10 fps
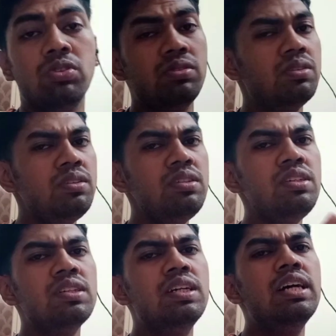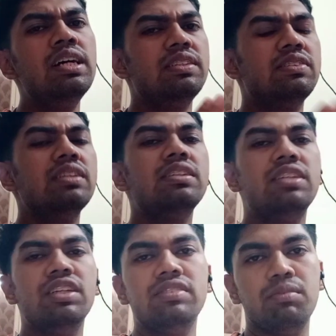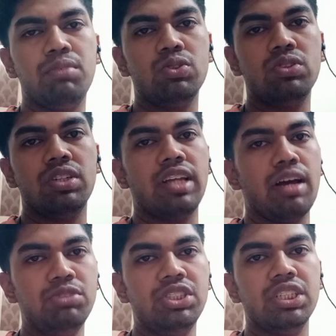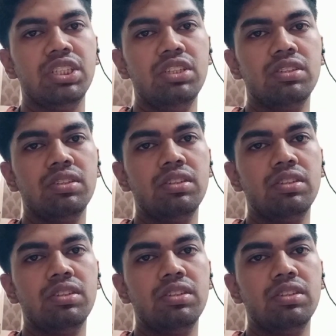So these are the things about the gram staining.